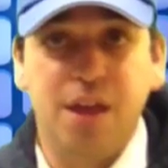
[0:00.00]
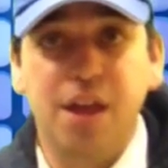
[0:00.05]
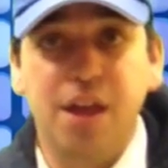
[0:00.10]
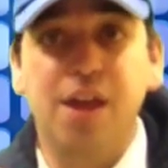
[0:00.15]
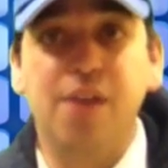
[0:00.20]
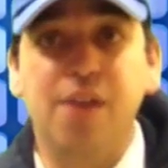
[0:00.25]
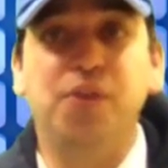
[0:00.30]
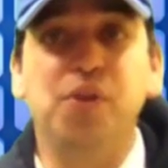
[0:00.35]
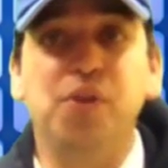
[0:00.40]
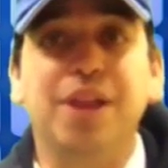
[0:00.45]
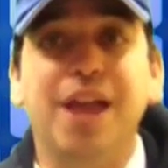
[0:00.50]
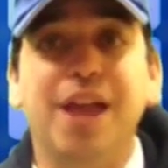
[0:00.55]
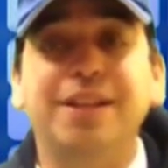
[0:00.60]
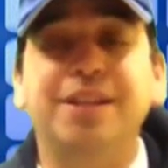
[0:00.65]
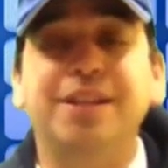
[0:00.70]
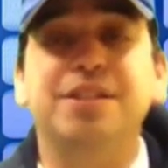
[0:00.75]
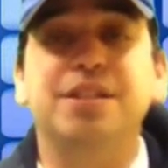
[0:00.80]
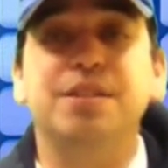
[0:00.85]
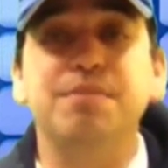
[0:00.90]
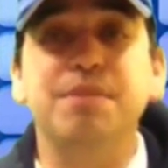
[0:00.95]
If you'd like
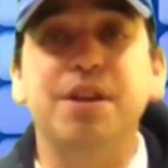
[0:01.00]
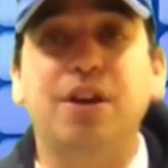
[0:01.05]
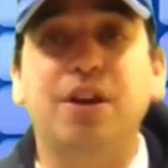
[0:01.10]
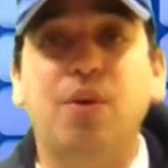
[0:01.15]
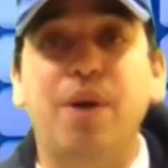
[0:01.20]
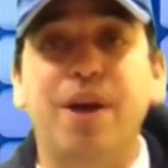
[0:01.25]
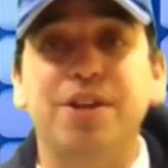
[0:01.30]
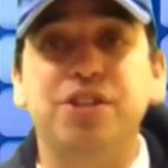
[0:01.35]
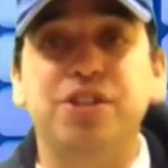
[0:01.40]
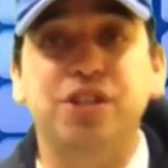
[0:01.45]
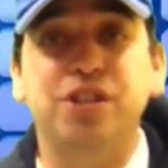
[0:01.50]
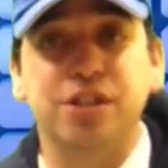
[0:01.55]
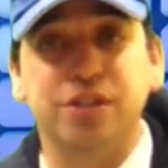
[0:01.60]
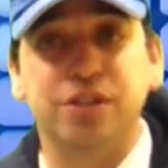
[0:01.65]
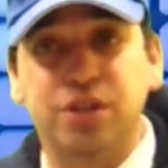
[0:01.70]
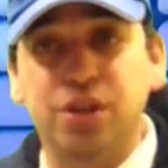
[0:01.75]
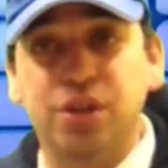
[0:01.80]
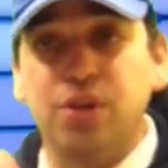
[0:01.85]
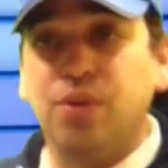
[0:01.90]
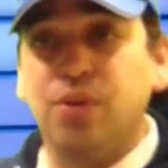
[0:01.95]
to submit a
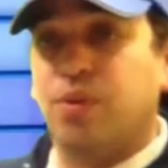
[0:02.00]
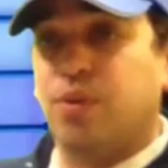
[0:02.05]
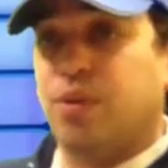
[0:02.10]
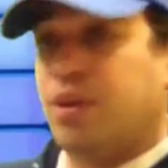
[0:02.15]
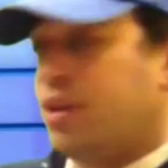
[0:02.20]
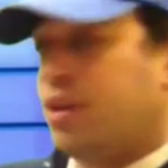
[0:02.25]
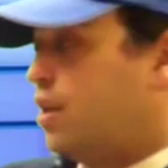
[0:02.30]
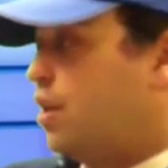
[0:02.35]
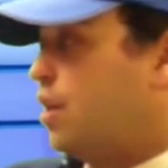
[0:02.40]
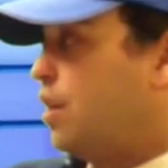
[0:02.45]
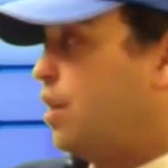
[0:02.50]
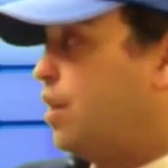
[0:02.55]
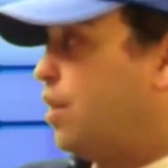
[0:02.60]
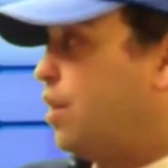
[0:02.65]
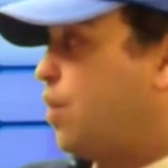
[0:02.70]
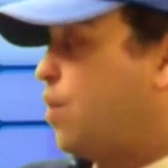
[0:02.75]
question to the